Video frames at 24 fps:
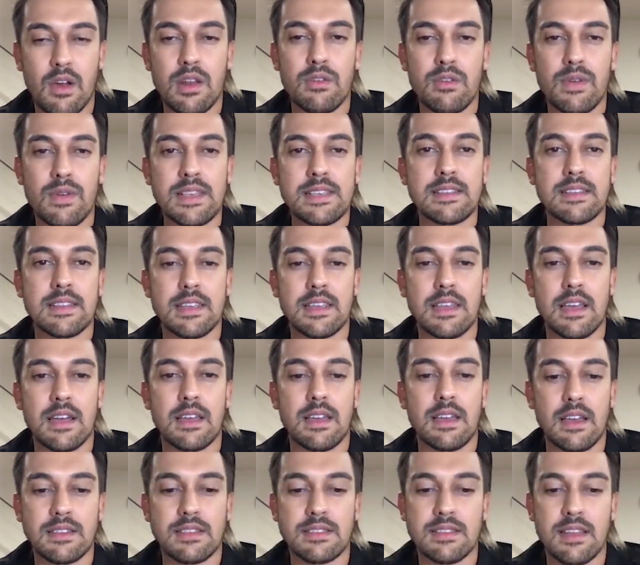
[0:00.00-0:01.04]
Only recently
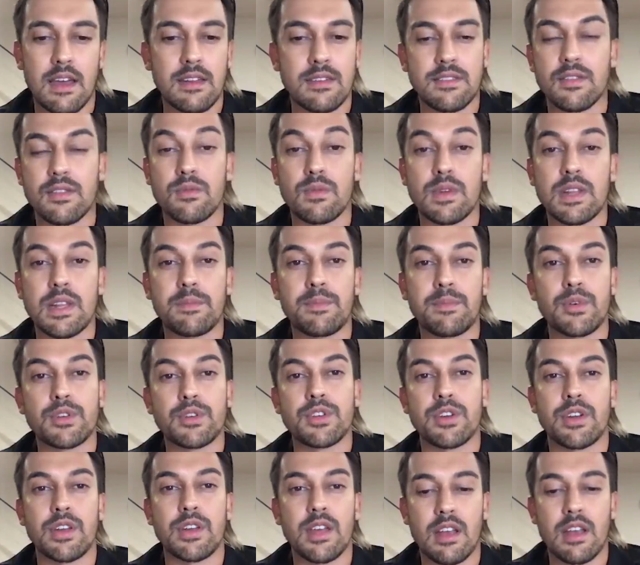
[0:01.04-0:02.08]
I, I started to really
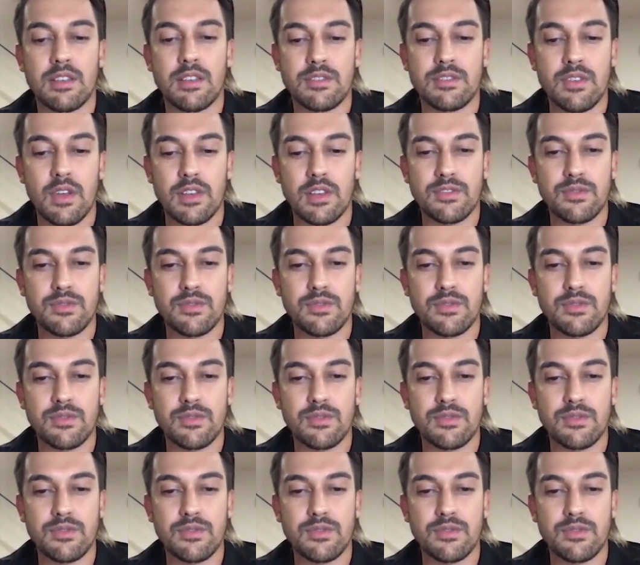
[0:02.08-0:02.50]
push on it, and I,